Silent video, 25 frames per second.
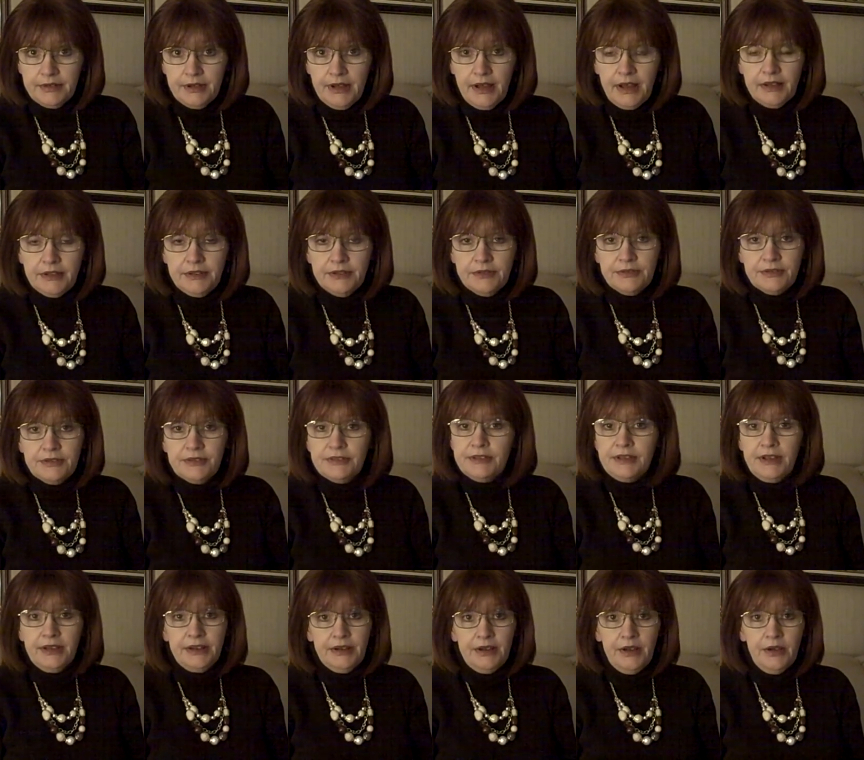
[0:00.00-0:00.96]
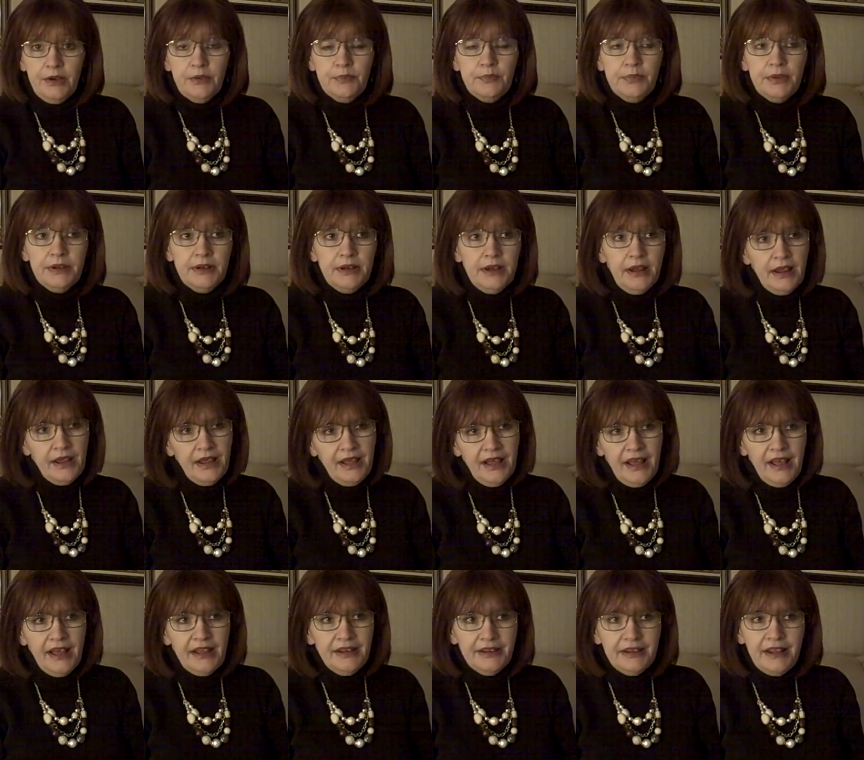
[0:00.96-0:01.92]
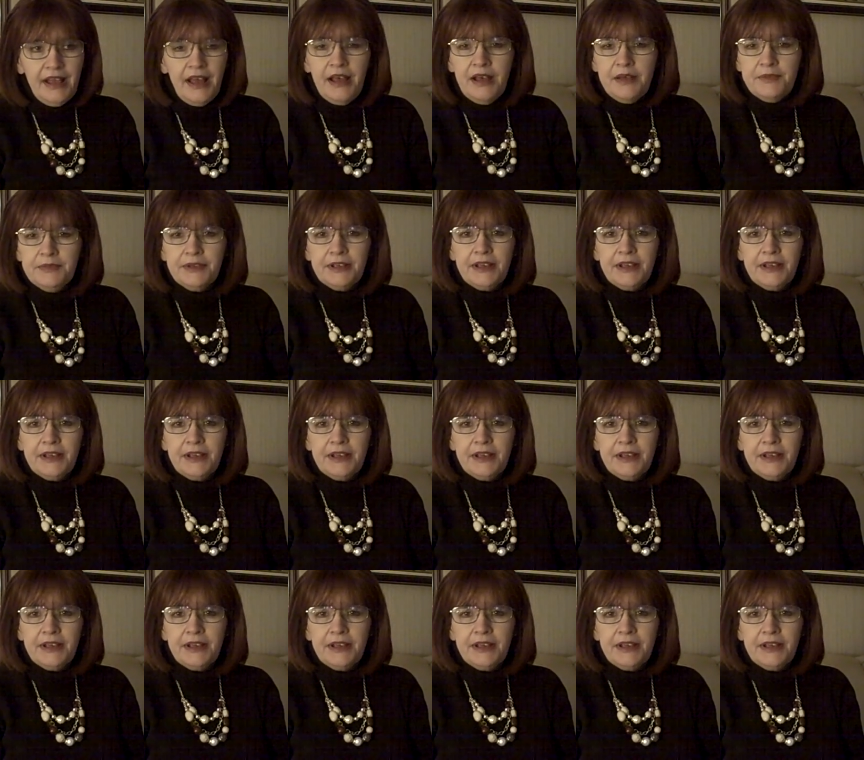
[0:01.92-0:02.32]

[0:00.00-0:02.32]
I used to say no, but I'm